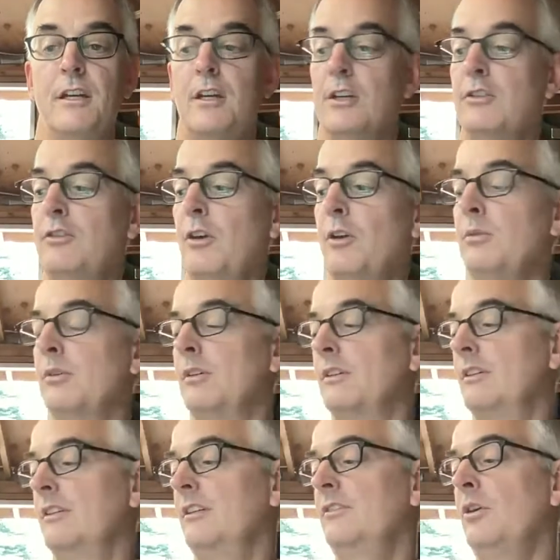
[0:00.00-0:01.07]
So
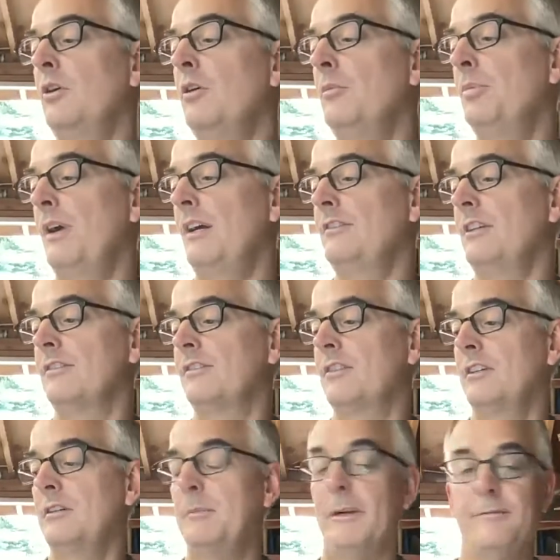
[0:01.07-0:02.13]
this whole project
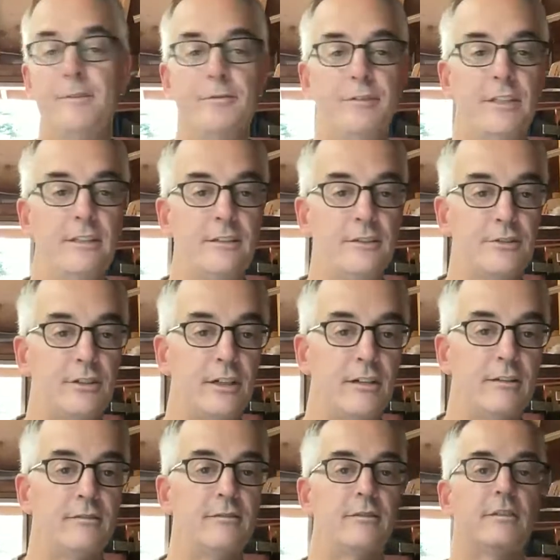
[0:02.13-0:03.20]
started about 15 years
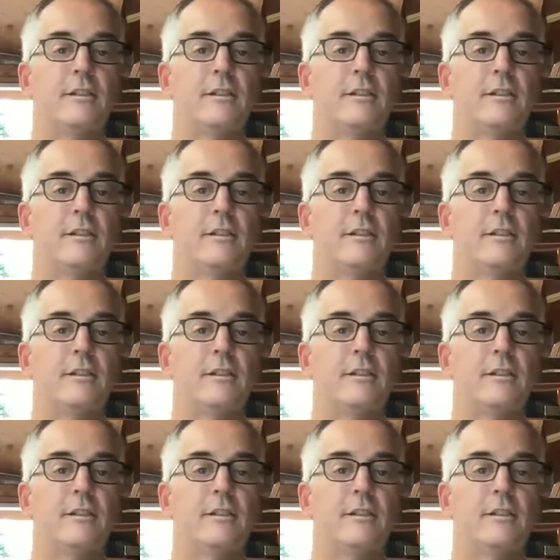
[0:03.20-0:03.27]
ago.